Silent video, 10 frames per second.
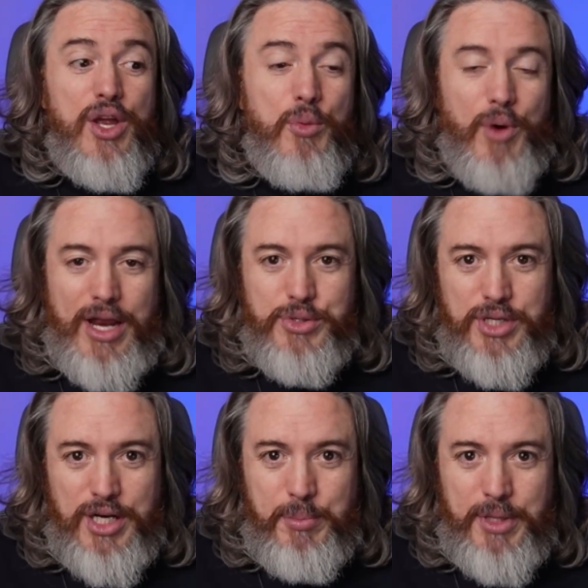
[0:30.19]
We're actually going
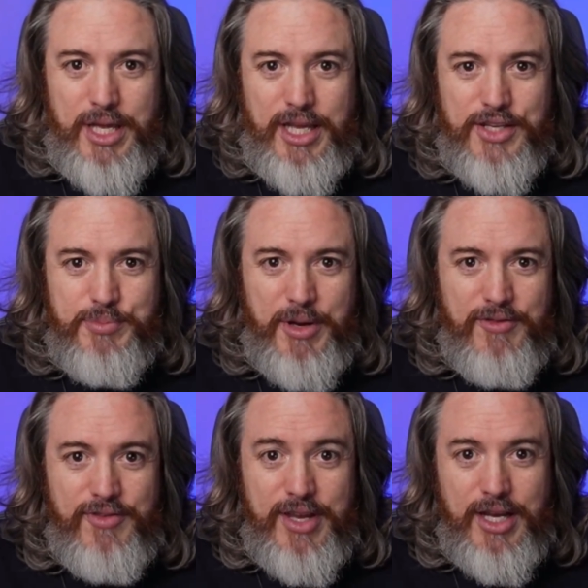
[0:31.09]
to play against
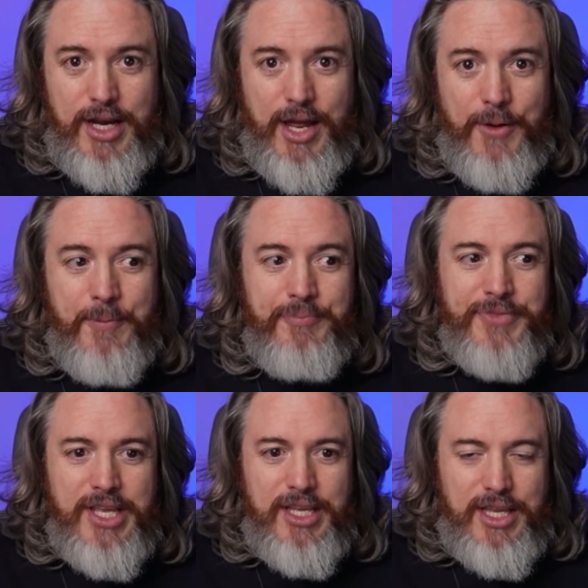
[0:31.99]
Benfica now,
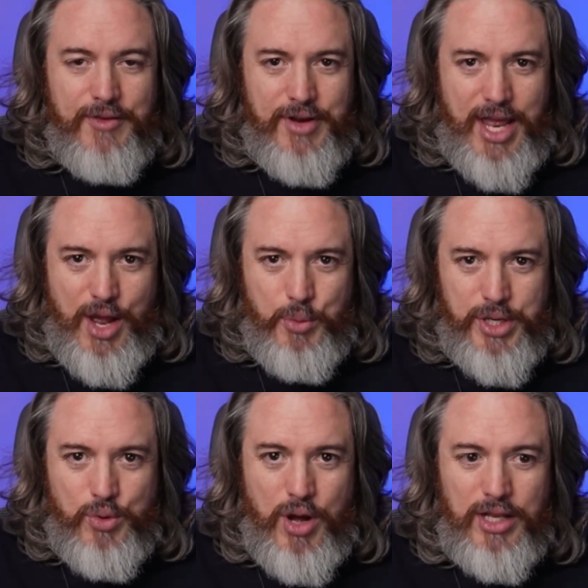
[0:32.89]
given how we
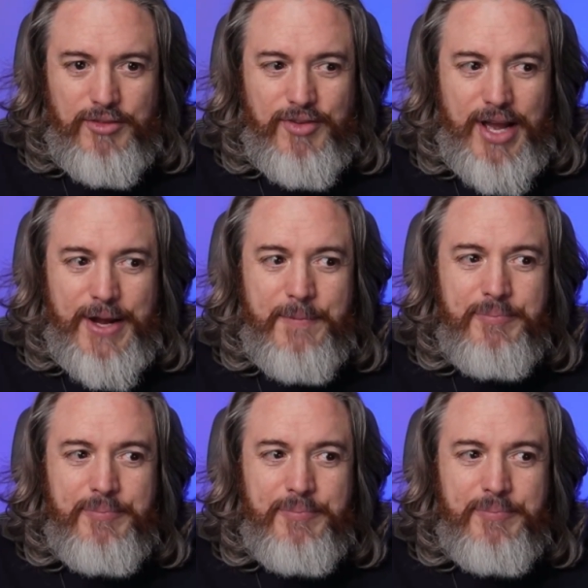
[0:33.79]
qualified.